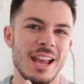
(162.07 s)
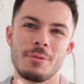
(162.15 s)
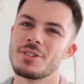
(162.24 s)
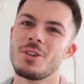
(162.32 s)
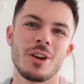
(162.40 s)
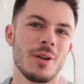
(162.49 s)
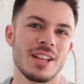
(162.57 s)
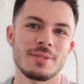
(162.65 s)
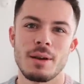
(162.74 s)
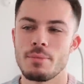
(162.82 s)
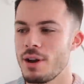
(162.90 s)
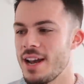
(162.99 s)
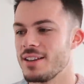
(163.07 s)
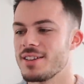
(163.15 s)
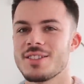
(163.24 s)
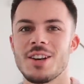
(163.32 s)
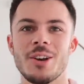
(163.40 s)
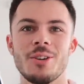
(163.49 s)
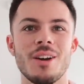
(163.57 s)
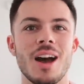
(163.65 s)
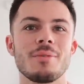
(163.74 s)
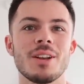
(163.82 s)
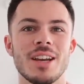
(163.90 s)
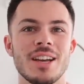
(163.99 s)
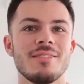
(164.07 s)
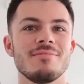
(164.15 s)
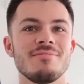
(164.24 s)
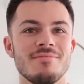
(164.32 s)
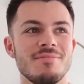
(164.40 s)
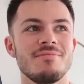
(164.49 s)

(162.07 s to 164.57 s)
It was not going into my brain. So I'm gonna,